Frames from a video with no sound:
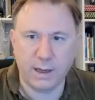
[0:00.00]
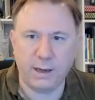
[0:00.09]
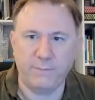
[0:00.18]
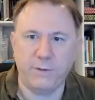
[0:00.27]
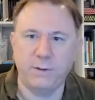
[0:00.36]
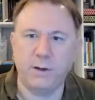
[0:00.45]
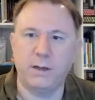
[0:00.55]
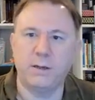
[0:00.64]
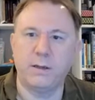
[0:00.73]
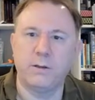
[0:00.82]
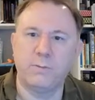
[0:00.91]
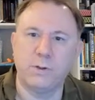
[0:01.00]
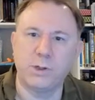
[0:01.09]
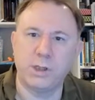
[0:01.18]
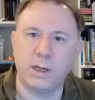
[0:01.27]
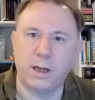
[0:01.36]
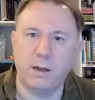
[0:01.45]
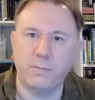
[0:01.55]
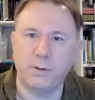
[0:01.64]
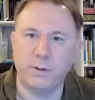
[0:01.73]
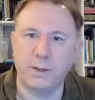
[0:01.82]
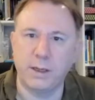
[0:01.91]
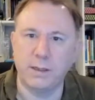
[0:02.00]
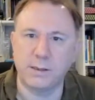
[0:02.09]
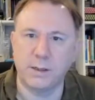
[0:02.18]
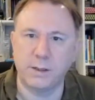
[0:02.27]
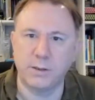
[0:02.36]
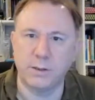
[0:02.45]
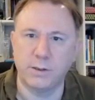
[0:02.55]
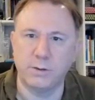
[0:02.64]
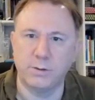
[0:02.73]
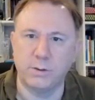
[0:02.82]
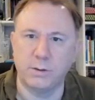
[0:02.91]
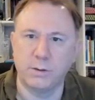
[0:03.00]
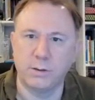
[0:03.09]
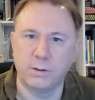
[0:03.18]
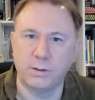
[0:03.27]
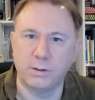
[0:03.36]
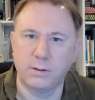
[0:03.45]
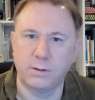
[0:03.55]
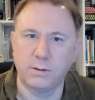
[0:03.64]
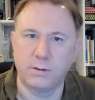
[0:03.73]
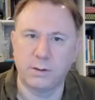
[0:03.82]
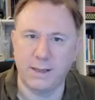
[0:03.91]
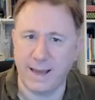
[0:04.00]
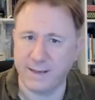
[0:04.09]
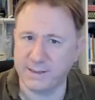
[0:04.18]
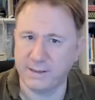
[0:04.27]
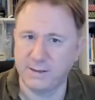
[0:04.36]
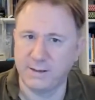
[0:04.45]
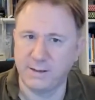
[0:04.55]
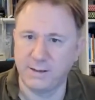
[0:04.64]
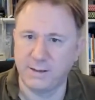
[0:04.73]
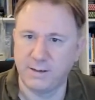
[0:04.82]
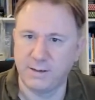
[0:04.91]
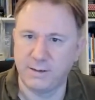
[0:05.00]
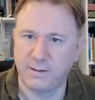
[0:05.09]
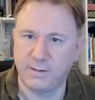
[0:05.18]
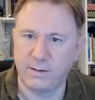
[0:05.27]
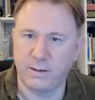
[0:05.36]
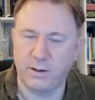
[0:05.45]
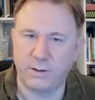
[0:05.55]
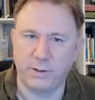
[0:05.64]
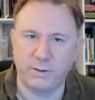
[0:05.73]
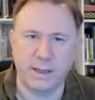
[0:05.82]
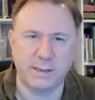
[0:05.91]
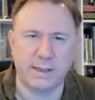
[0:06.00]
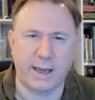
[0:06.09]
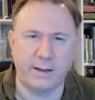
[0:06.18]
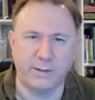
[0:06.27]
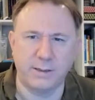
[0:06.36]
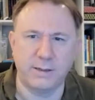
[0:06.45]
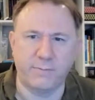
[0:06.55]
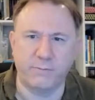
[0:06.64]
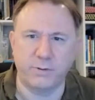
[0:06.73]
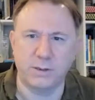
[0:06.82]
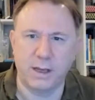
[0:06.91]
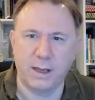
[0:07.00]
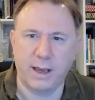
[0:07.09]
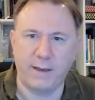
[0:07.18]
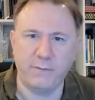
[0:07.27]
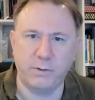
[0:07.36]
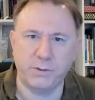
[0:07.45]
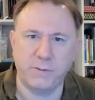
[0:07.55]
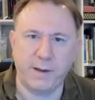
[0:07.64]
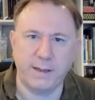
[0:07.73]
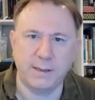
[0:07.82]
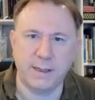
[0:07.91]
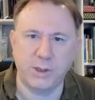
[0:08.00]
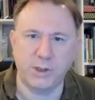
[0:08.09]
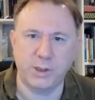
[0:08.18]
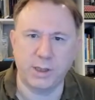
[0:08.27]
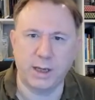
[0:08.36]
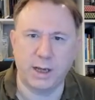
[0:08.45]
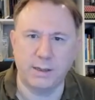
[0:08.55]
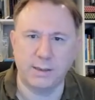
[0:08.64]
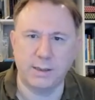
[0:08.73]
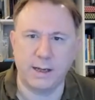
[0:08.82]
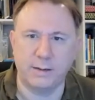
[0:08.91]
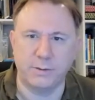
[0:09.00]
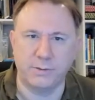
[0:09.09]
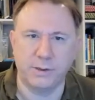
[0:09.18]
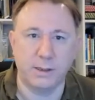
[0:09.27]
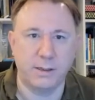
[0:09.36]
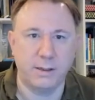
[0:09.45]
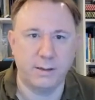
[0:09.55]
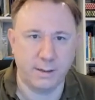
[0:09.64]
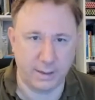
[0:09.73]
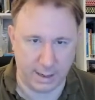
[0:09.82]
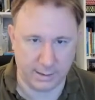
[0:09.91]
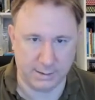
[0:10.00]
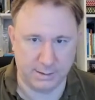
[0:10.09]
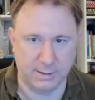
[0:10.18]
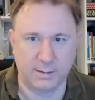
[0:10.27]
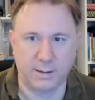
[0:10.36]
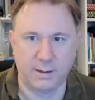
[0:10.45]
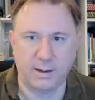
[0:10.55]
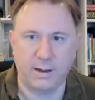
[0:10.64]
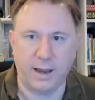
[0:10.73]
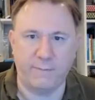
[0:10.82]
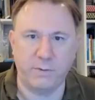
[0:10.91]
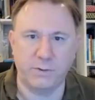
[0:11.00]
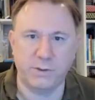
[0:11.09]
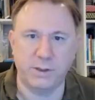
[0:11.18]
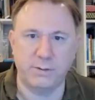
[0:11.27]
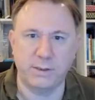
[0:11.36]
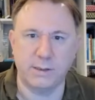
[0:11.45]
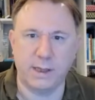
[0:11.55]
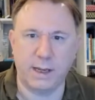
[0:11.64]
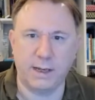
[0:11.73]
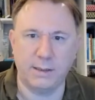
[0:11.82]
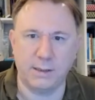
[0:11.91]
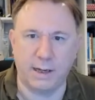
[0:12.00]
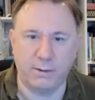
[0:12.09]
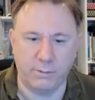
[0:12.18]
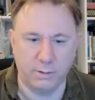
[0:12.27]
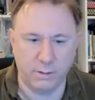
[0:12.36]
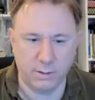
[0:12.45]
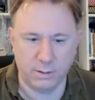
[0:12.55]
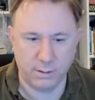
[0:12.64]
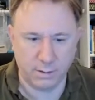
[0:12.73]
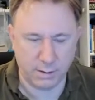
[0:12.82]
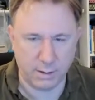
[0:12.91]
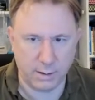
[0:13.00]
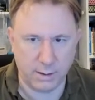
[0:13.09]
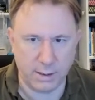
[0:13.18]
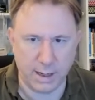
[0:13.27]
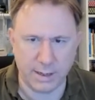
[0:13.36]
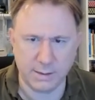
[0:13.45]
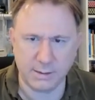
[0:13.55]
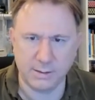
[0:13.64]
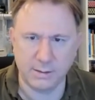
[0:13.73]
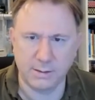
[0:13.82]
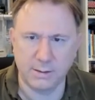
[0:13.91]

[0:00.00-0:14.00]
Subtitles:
Have you hung the washing up on the inside of the door? Yes. Although that scale is different. Have you also paid attention to the colours and angles? Yes. Have you also noticed the hand towel? Yes.